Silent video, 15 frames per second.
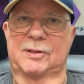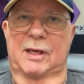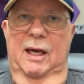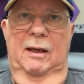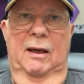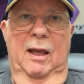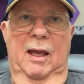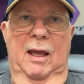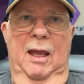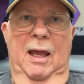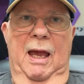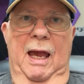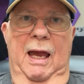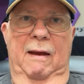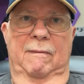Say,
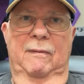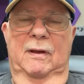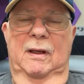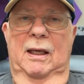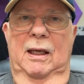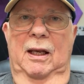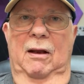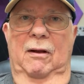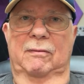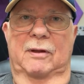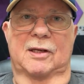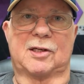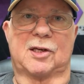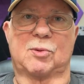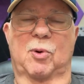hey,
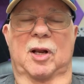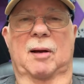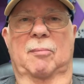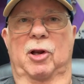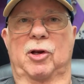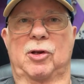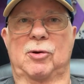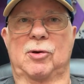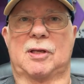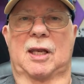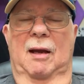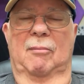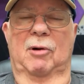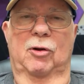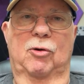this is what I'm going to do
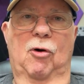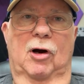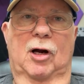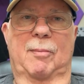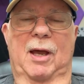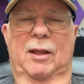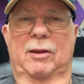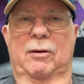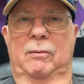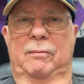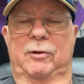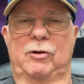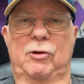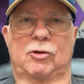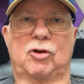today. I'm going to talk about
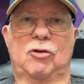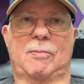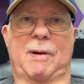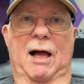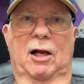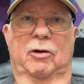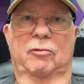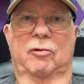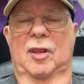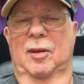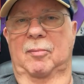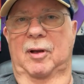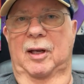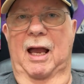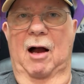the YouTube
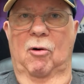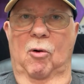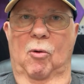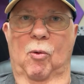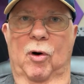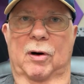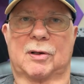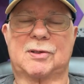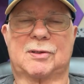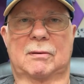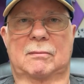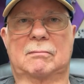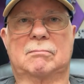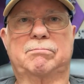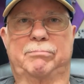algorithm and how it
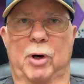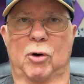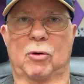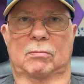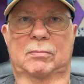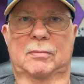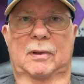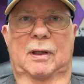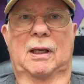works. Boom.